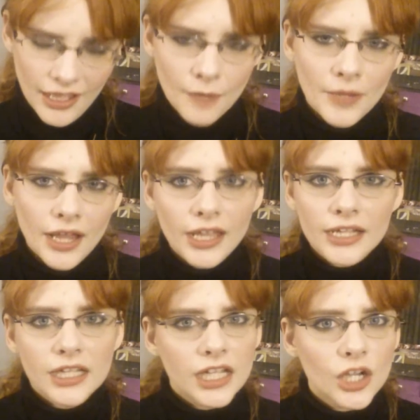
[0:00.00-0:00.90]
I'm not
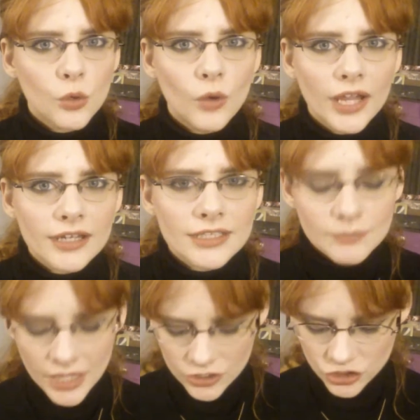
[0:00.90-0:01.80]
liking it quite
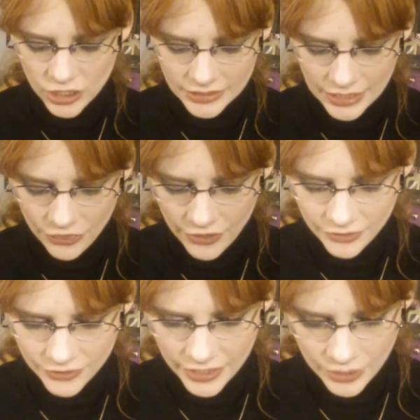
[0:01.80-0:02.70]
as much as I
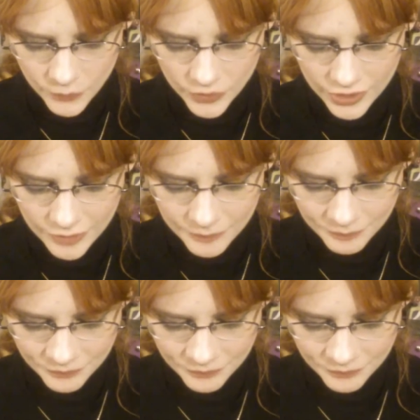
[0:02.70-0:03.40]
thought that I would.